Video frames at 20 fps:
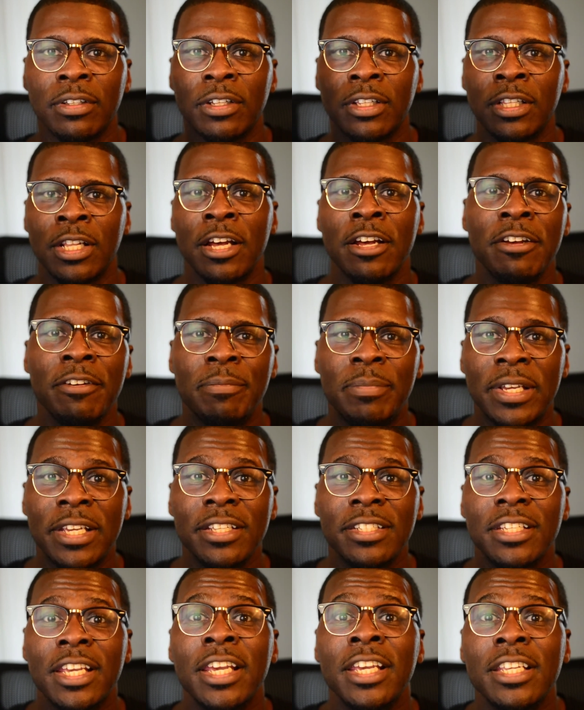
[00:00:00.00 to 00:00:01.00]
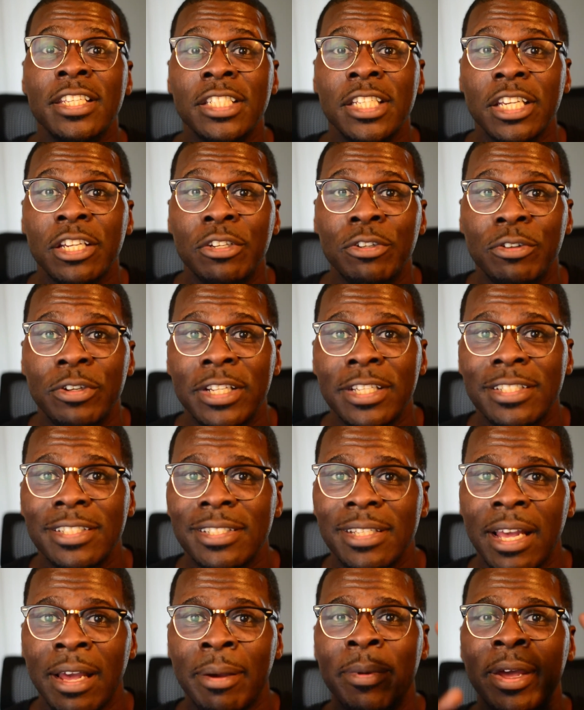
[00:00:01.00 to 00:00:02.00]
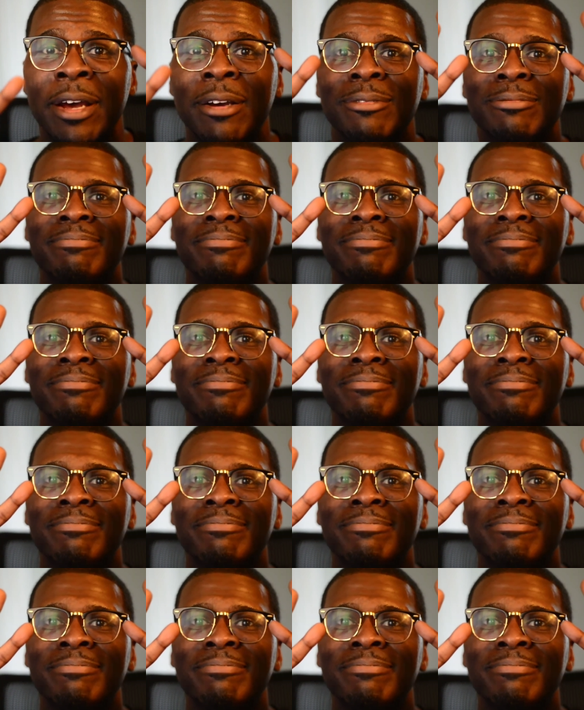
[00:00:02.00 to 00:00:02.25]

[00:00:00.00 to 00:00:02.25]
Love, peace, and chicken grease. I'm out.